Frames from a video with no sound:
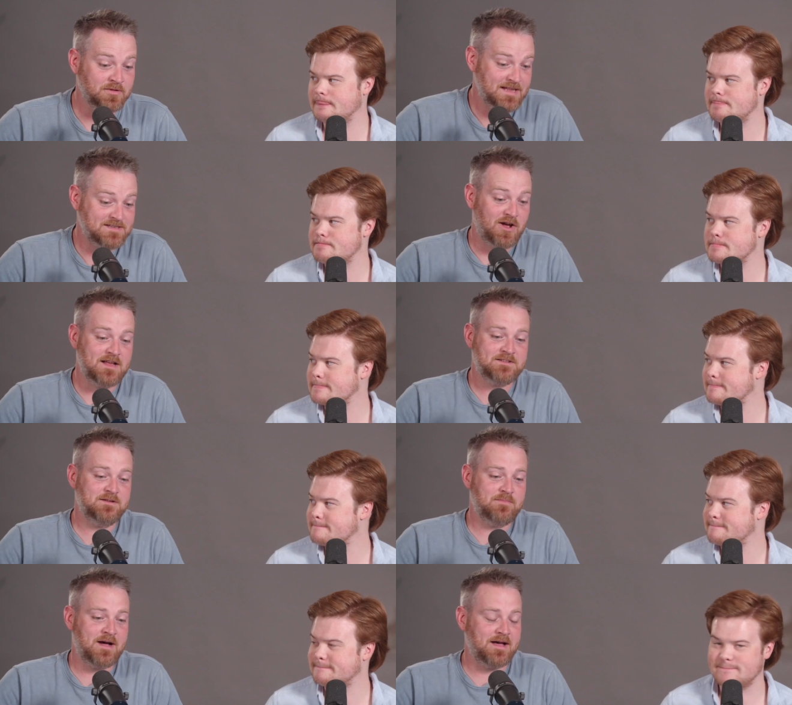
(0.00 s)
Speaker 1: Well, that's
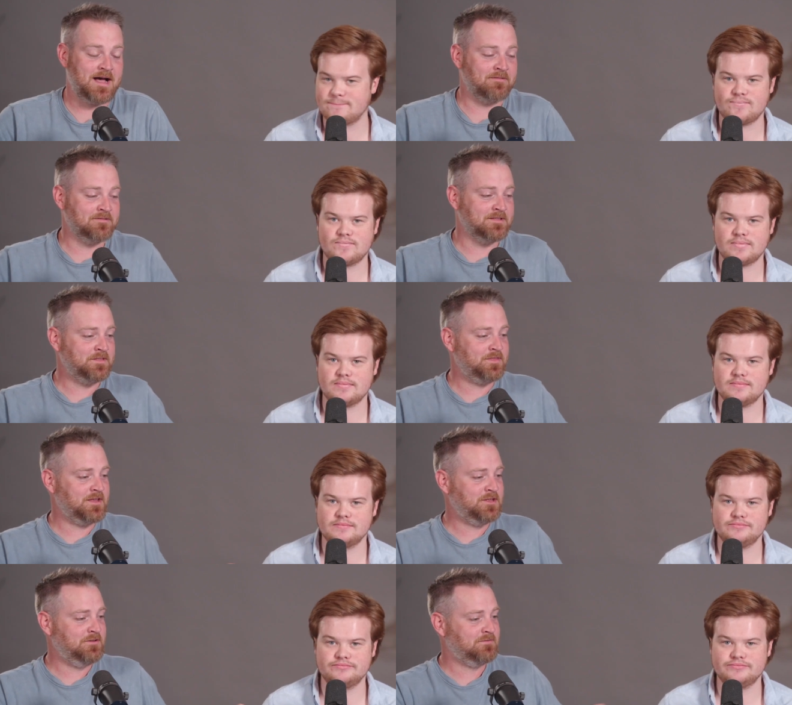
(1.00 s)
awesome. I, I really
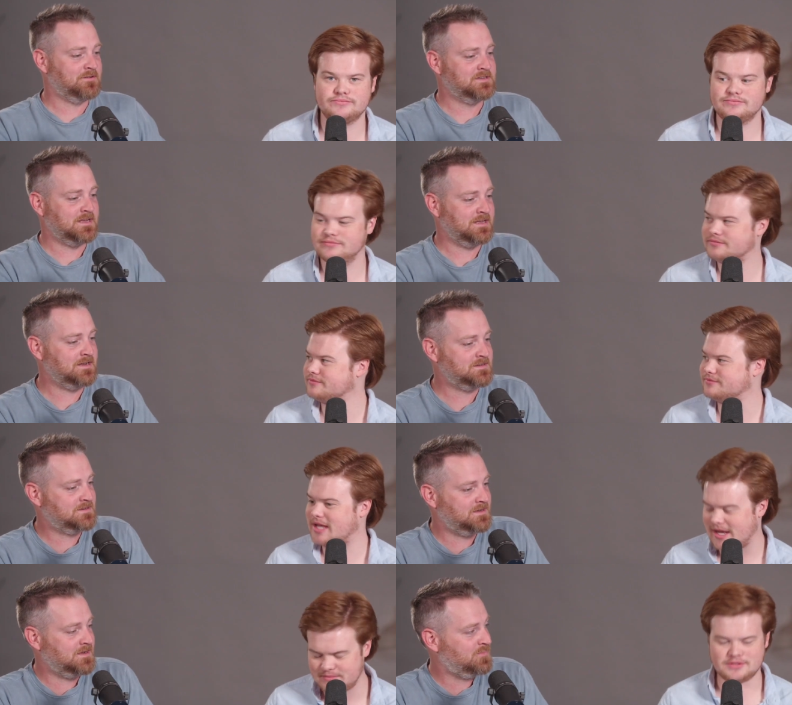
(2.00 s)
thank you for digging
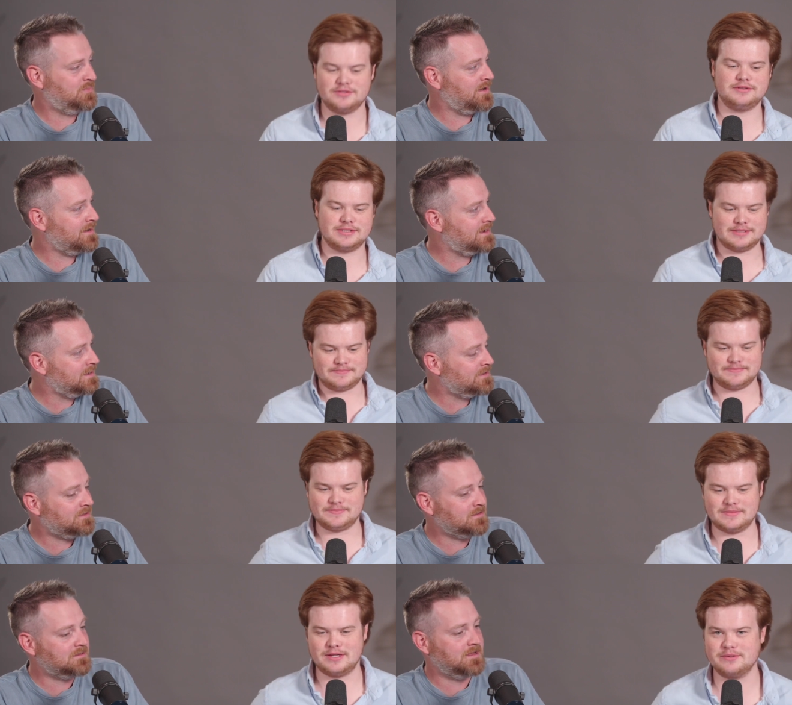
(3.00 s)
into Absolutely. Berry
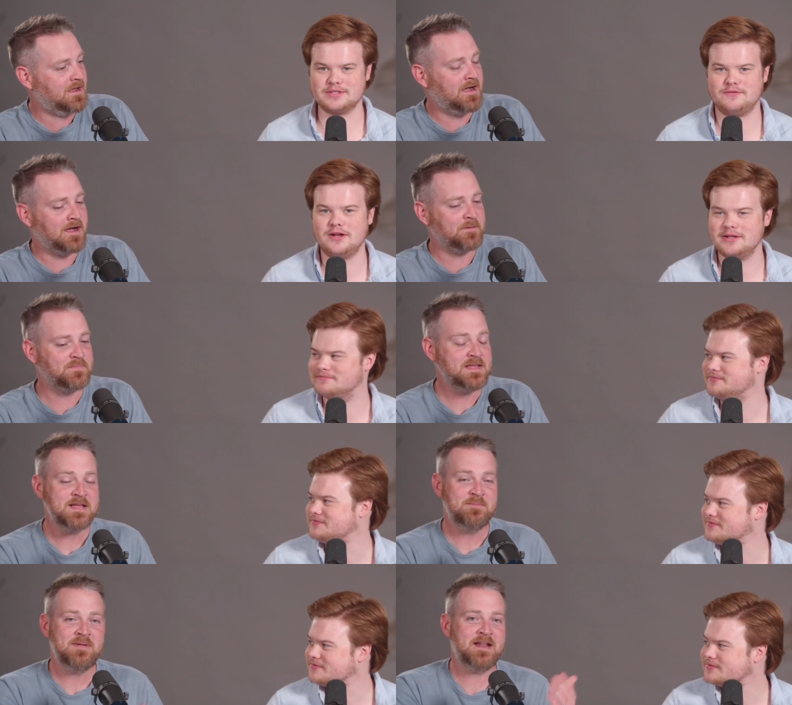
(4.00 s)
Hill. It was um, fun,
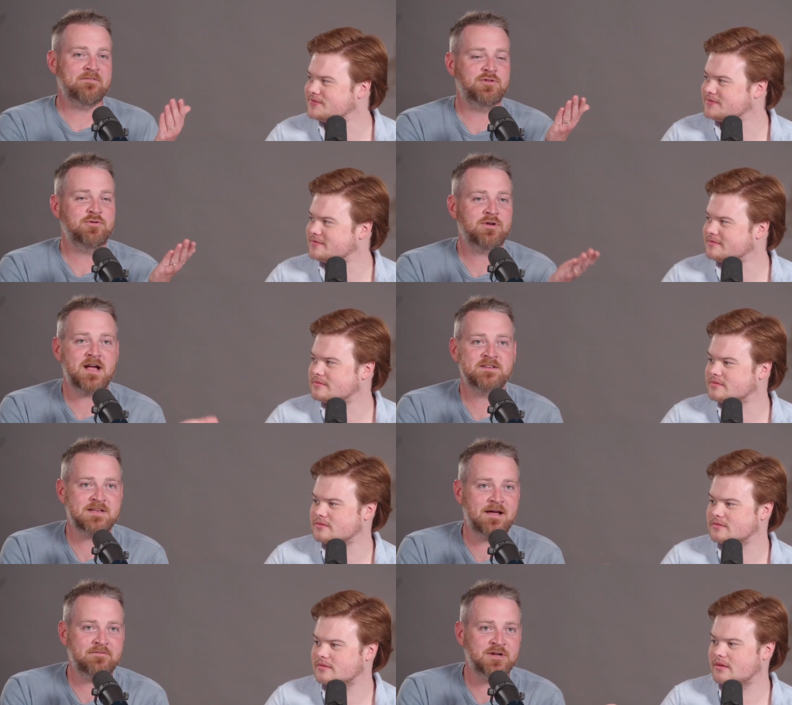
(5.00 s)
man. If you guys
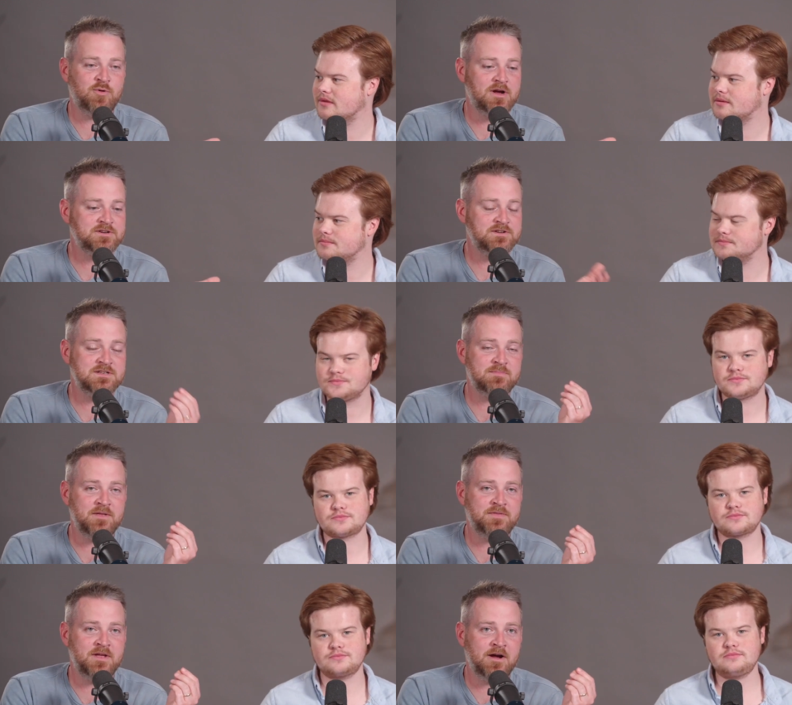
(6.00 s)
have any questions
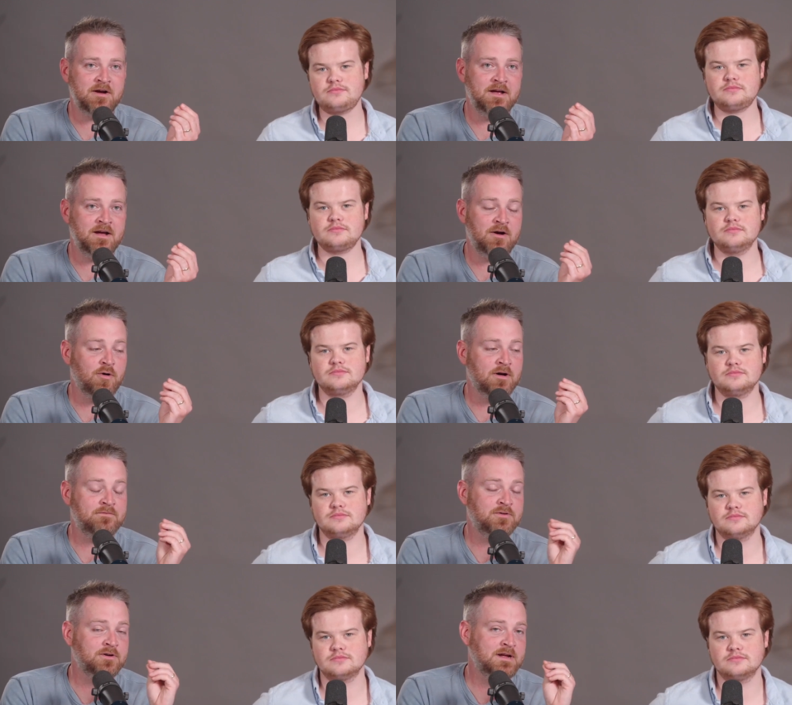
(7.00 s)
about the area, or if you're